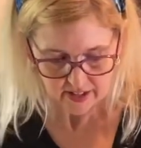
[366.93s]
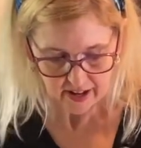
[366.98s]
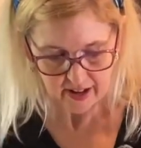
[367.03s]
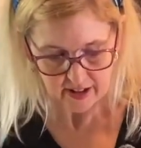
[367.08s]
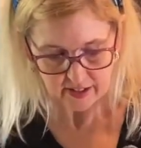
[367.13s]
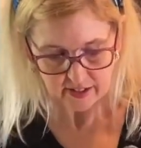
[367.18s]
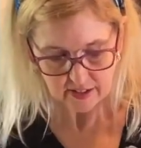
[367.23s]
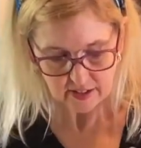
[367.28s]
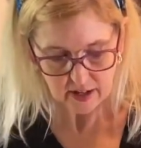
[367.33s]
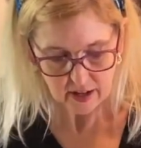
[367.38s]

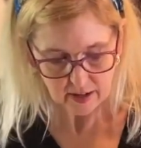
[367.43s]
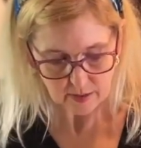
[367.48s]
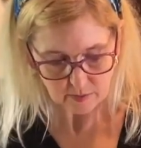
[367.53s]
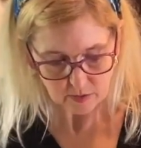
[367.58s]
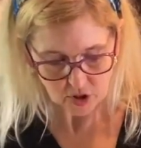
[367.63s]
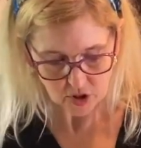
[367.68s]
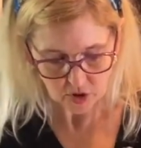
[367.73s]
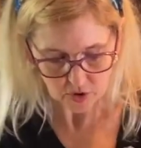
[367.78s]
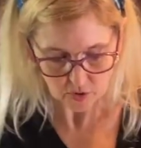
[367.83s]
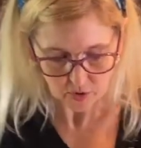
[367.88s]
ahead of
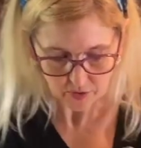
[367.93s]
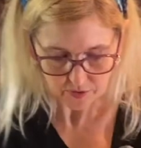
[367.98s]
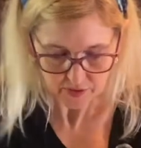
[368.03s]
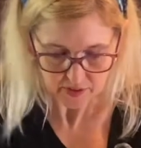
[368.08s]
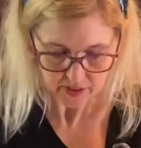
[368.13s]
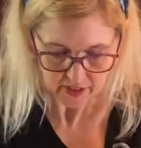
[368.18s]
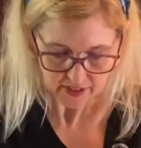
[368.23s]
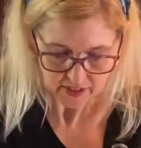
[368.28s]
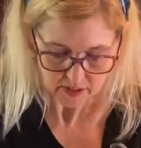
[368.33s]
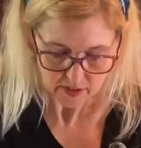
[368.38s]
time too, if
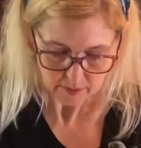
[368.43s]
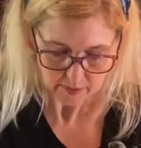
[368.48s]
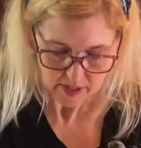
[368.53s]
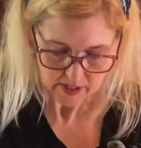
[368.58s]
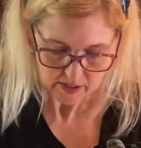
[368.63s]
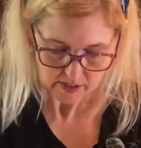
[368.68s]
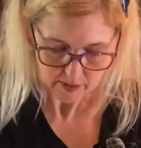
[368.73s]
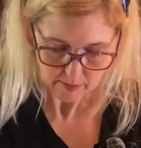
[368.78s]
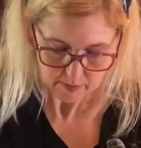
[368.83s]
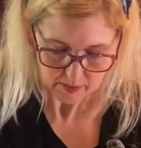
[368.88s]
you'd like to
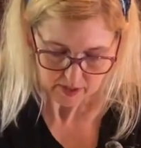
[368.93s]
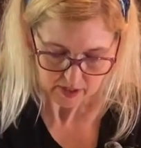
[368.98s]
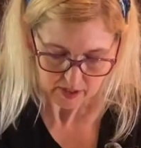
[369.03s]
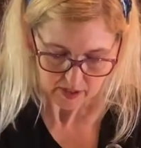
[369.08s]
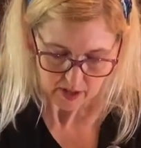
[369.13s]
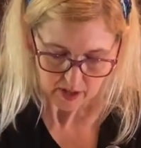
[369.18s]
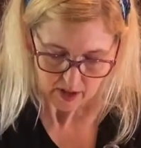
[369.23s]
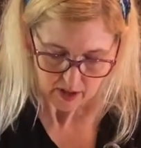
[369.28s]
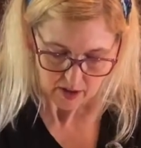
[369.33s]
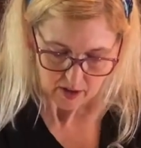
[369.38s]
make something